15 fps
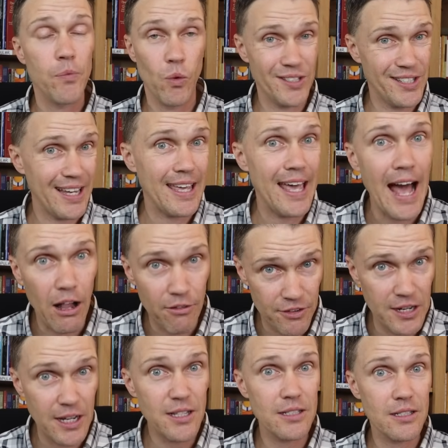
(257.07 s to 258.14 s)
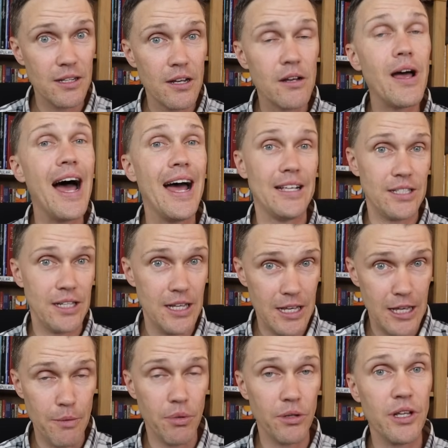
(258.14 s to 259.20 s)
Was it Calvinist, as
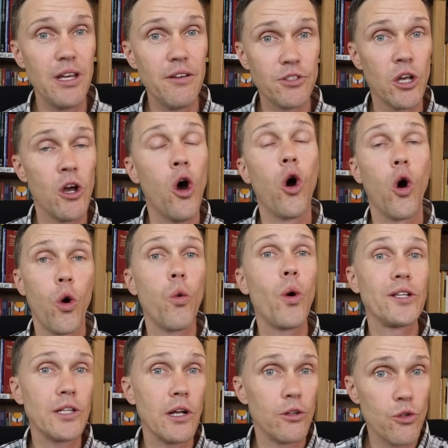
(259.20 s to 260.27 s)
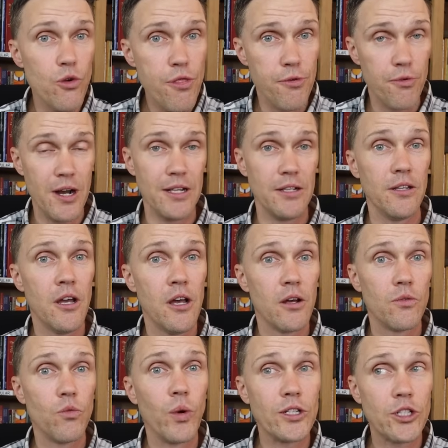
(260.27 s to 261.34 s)
he believes, or was it Lutheran,
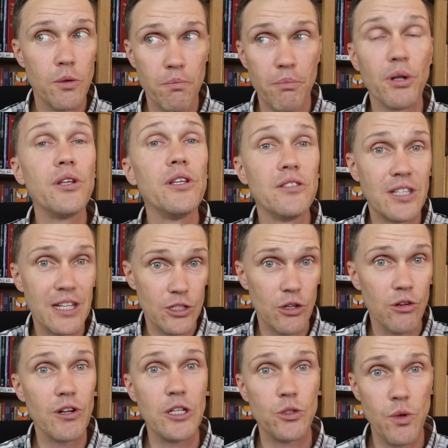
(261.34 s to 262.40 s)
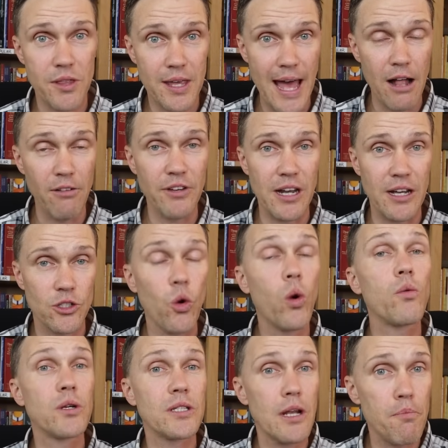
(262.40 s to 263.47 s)
which disagrees with Calvinist?
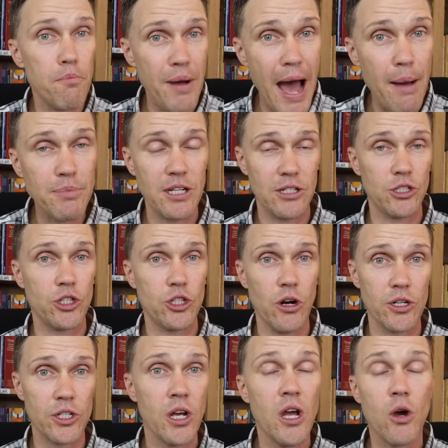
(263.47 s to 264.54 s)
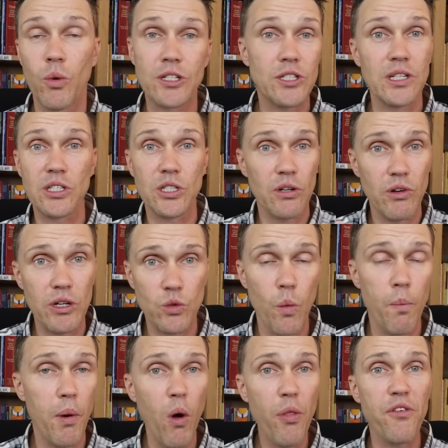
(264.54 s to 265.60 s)
Or was it a Baptist church, which disagrees
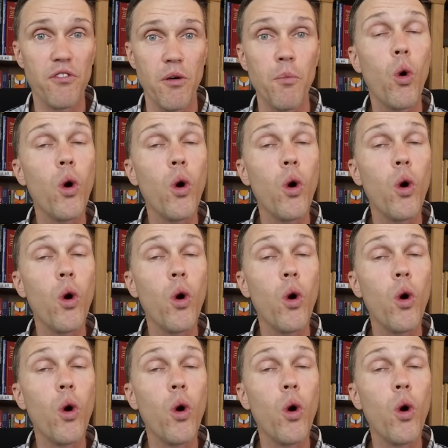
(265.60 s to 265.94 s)
with both of them?